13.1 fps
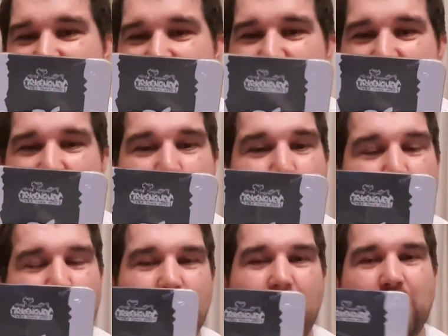I'm going to
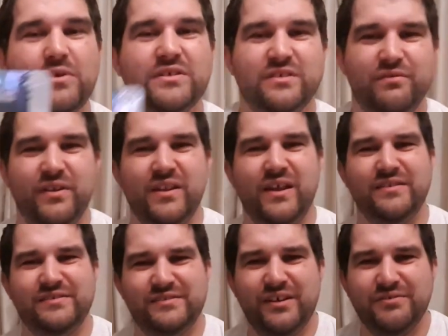open them up because I think
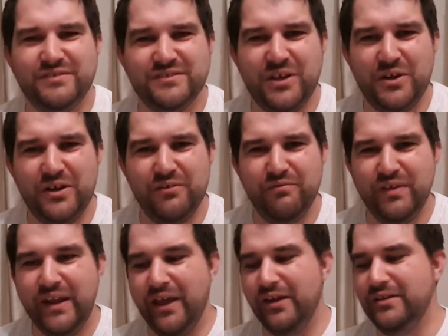that deserves its own little
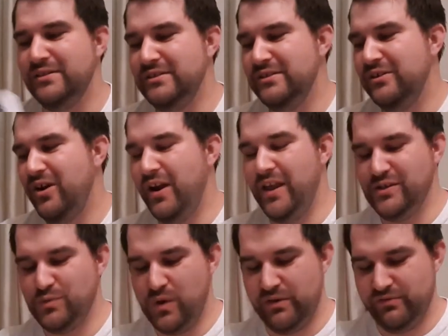video on
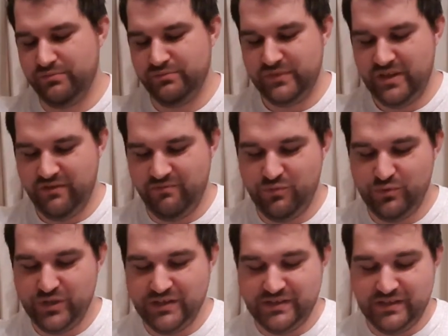each one of them, give them more
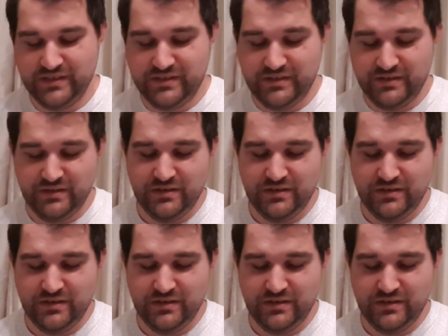justice.